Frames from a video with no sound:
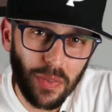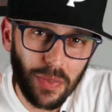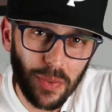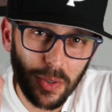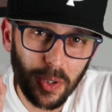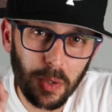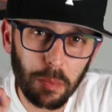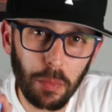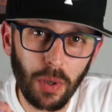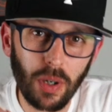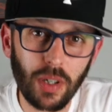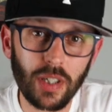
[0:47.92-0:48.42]

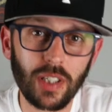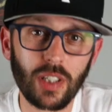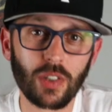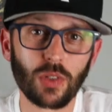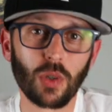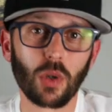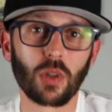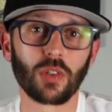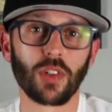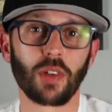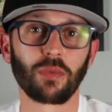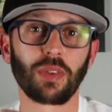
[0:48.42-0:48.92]
third-party
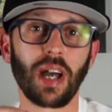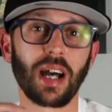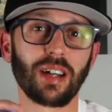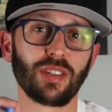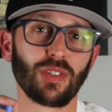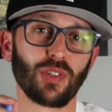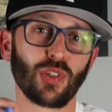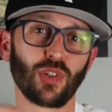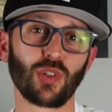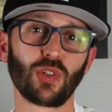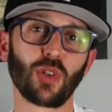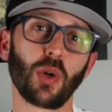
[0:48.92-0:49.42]
controllers have
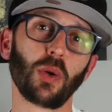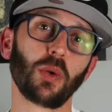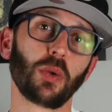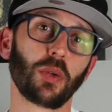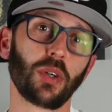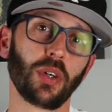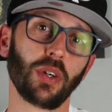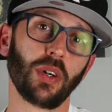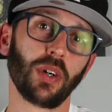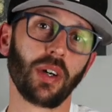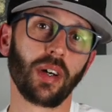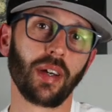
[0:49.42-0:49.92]
gotten so
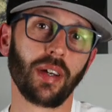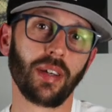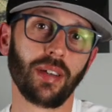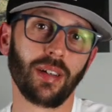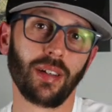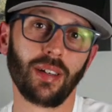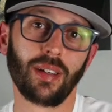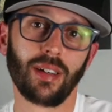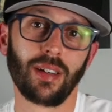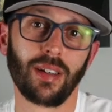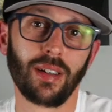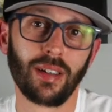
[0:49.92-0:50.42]
good,
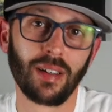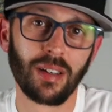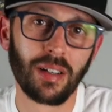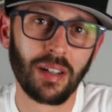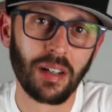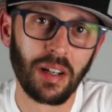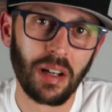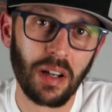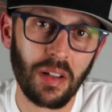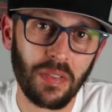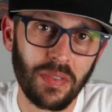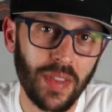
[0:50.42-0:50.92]

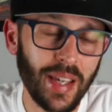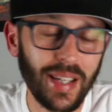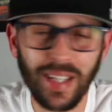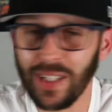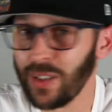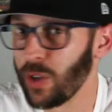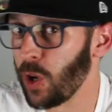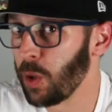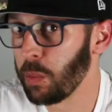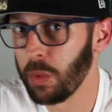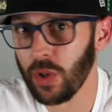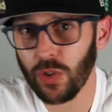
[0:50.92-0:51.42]
they can
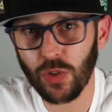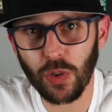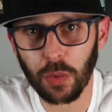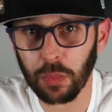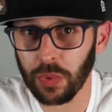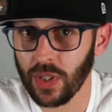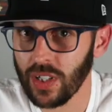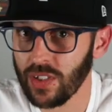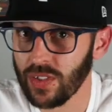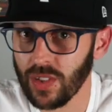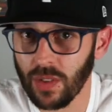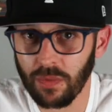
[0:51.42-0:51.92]
almost
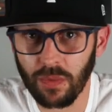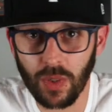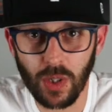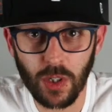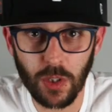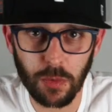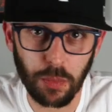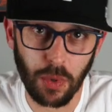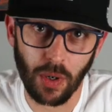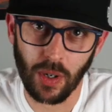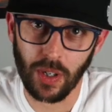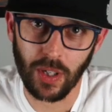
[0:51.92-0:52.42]
replace the
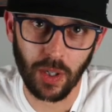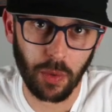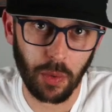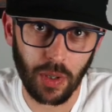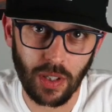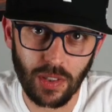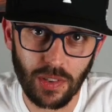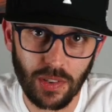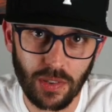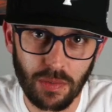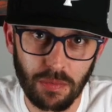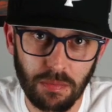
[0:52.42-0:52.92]
first-party
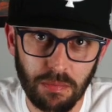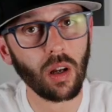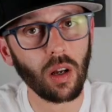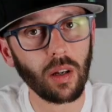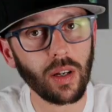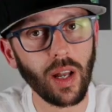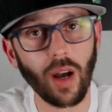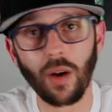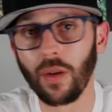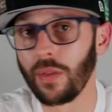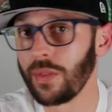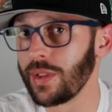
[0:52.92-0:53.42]
ones.
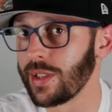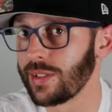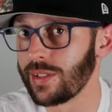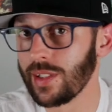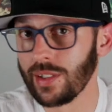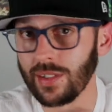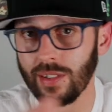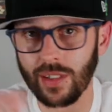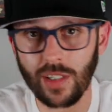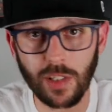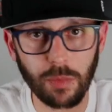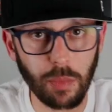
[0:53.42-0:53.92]
Now, this
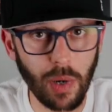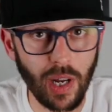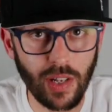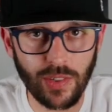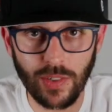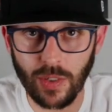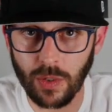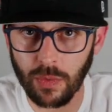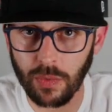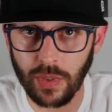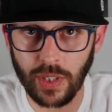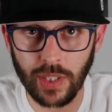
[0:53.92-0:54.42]
isn't a
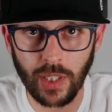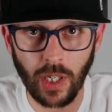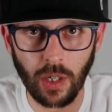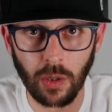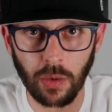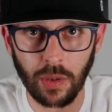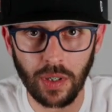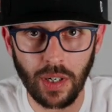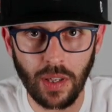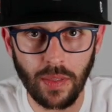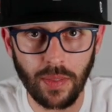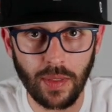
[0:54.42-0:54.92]
sponsored video
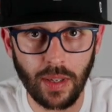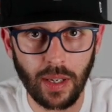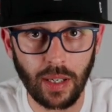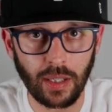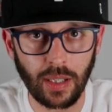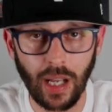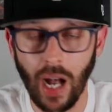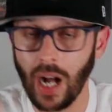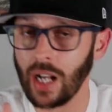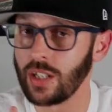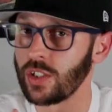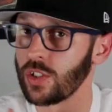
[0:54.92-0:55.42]
or
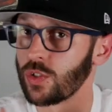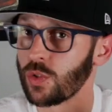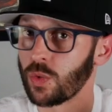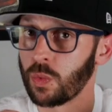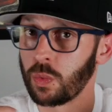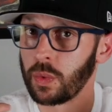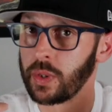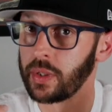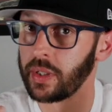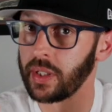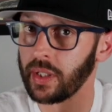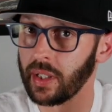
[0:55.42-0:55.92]
anything. I just
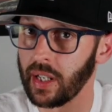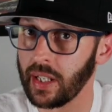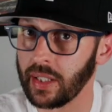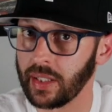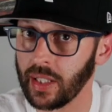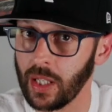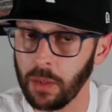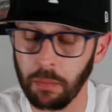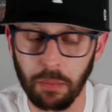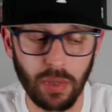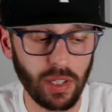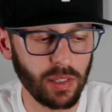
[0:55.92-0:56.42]
really like
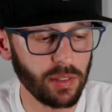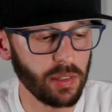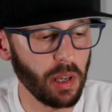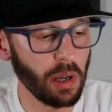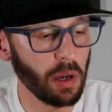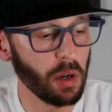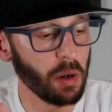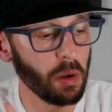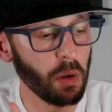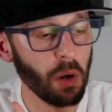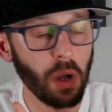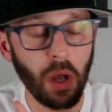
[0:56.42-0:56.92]

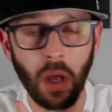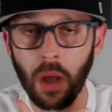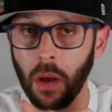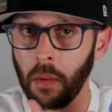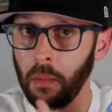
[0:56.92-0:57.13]
8Bitdo.